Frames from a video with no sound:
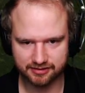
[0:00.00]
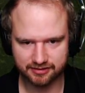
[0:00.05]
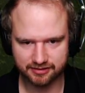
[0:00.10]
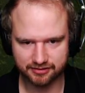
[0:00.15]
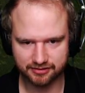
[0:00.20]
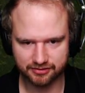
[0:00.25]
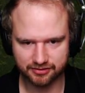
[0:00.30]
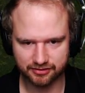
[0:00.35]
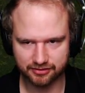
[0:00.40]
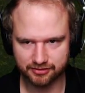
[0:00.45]

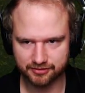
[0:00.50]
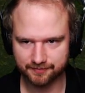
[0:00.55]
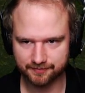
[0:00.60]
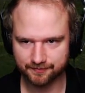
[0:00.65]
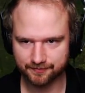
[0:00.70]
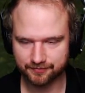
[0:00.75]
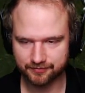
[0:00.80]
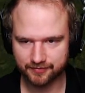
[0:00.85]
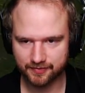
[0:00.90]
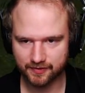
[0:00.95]
you know,
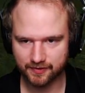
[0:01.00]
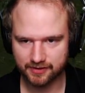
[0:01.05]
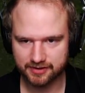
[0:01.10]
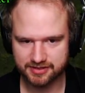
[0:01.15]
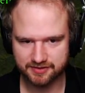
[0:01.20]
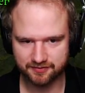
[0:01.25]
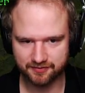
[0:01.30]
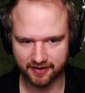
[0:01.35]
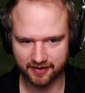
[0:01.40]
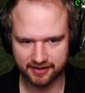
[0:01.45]

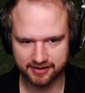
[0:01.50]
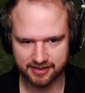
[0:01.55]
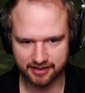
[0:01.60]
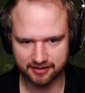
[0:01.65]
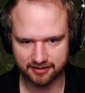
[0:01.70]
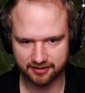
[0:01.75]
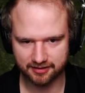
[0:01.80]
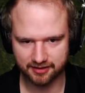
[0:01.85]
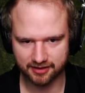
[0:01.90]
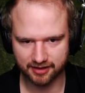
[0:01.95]
defend
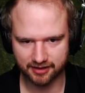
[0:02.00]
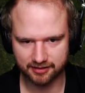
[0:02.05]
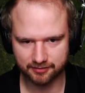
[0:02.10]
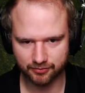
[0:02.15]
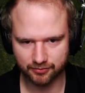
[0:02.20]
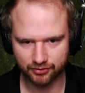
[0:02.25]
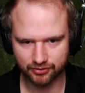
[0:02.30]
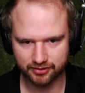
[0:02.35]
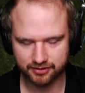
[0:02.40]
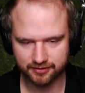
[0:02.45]
anything
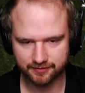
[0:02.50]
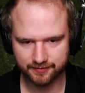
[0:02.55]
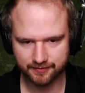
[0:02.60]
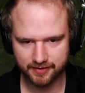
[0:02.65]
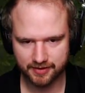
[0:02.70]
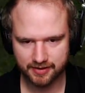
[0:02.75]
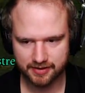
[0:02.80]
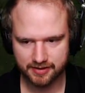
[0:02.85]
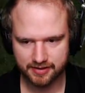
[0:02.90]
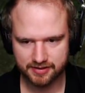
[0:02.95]
anymore.
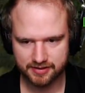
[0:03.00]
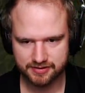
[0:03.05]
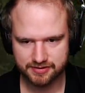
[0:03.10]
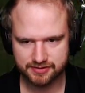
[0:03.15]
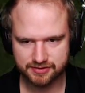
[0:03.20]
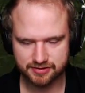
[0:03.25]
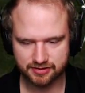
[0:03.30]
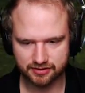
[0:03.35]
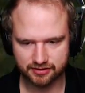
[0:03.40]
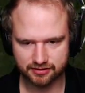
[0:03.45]

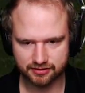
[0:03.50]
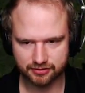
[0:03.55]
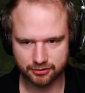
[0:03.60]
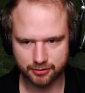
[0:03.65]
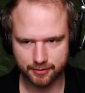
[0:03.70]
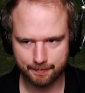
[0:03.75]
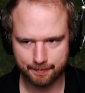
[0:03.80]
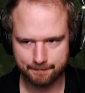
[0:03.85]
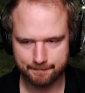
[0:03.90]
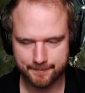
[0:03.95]

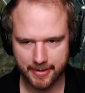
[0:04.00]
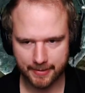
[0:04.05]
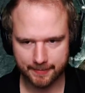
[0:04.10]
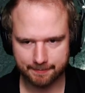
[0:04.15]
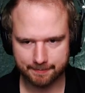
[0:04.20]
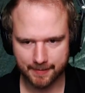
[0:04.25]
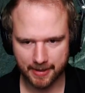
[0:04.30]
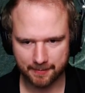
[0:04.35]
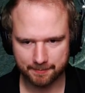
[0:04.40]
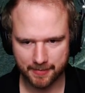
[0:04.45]
So,
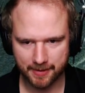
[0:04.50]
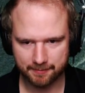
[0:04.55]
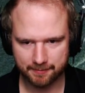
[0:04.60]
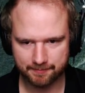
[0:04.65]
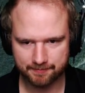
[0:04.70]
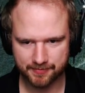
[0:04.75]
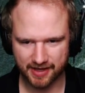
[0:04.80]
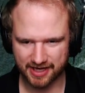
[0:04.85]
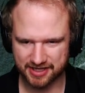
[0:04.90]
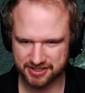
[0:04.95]

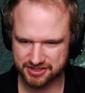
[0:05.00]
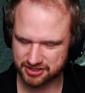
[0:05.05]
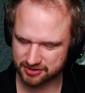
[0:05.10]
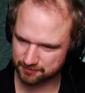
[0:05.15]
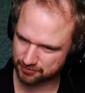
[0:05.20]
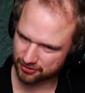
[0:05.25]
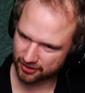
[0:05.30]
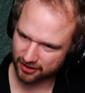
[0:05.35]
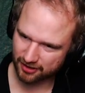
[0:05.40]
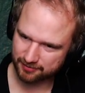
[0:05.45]
I
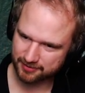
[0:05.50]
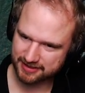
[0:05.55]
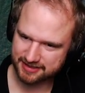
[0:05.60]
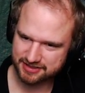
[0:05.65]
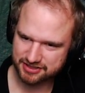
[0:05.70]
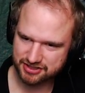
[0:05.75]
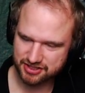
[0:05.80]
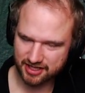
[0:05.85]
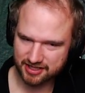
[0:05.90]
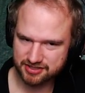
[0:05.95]
should
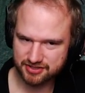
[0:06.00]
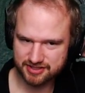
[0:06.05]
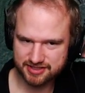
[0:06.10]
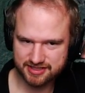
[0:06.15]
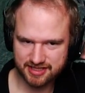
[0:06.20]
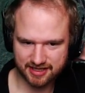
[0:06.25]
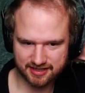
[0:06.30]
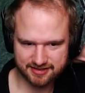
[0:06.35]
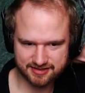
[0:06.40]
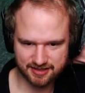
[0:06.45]
probably try to
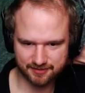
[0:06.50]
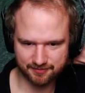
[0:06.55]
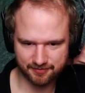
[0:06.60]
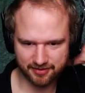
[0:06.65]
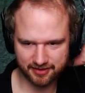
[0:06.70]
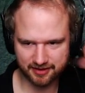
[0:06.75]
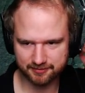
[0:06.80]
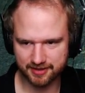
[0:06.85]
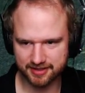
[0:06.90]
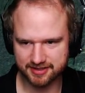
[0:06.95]
attack
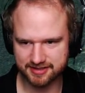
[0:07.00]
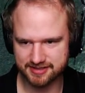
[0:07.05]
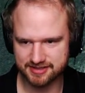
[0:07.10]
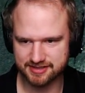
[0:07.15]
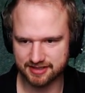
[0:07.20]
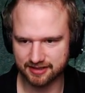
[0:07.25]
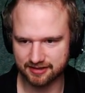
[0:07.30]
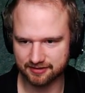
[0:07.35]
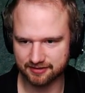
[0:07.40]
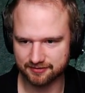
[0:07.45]
something
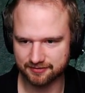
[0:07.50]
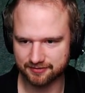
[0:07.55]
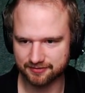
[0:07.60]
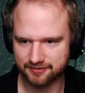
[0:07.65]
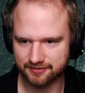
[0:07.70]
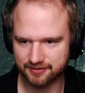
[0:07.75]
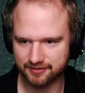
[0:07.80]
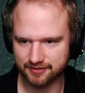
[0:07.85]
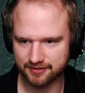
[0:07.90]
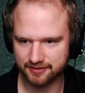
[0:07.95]
myself.